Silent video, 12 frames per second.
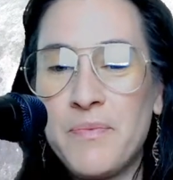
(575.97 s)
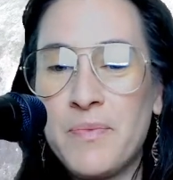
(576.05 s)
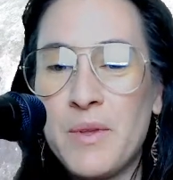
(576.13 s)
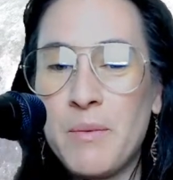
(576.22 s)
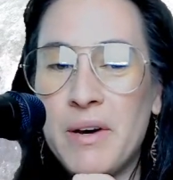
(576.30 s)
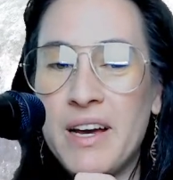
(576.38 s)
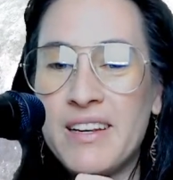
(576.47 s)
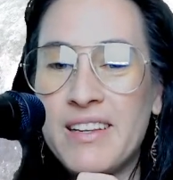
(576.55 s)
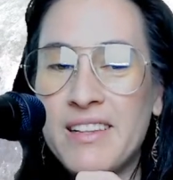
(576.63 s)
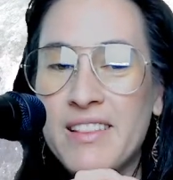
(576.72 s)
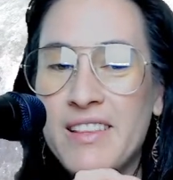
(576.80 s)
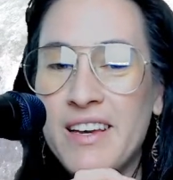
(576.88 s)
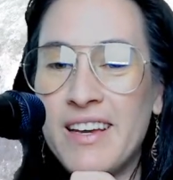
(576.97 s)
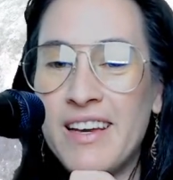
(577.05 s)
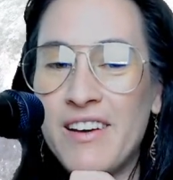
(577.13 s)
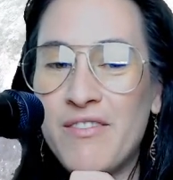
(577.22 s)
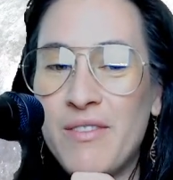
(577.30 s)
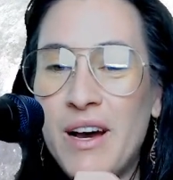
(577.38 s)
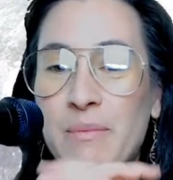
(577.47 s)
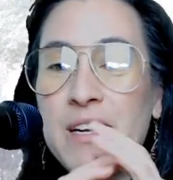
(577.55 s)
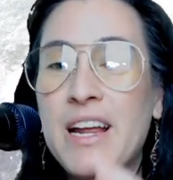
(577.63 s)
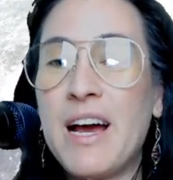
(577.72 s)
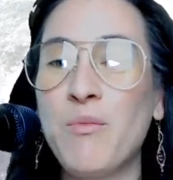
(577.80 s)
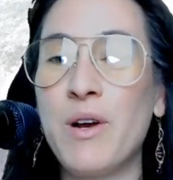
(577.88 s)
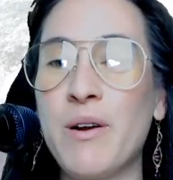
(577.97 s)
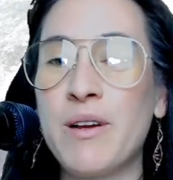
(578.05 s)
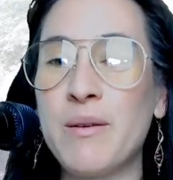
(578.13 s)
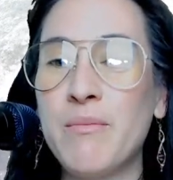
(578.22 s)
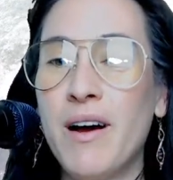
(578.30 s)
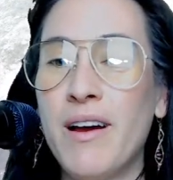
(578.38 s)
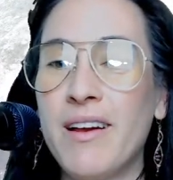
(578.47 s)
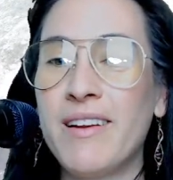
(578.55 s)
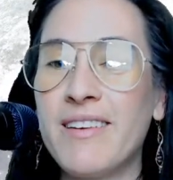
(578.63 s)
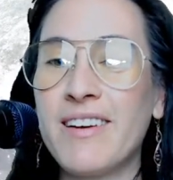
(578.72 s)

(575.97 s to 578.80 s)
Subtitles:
But they have, I'm wearing mine.